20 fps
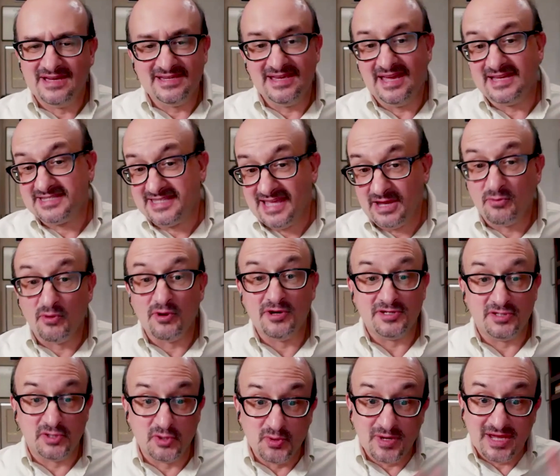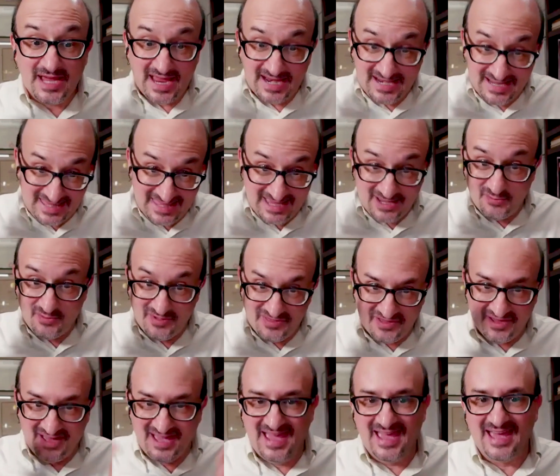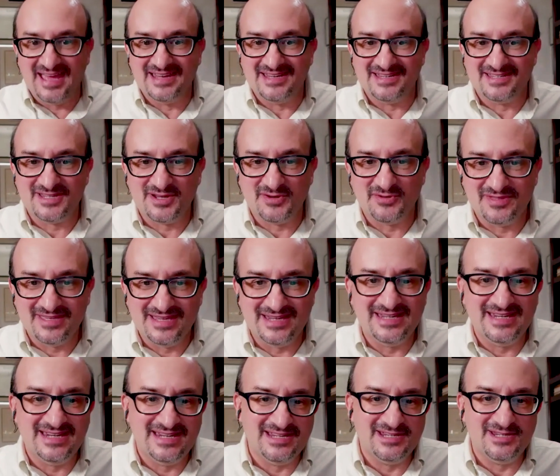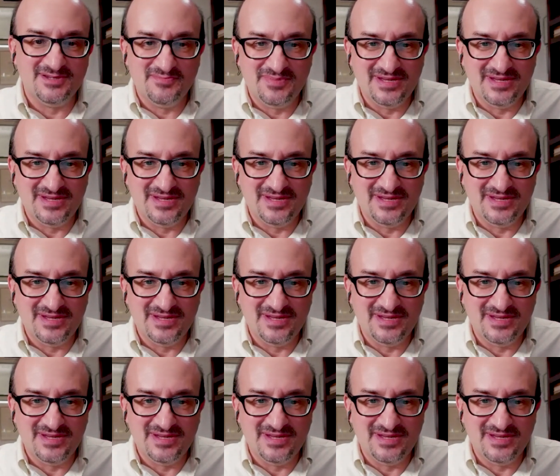yes, they weren't doing anything with the land, so it needed to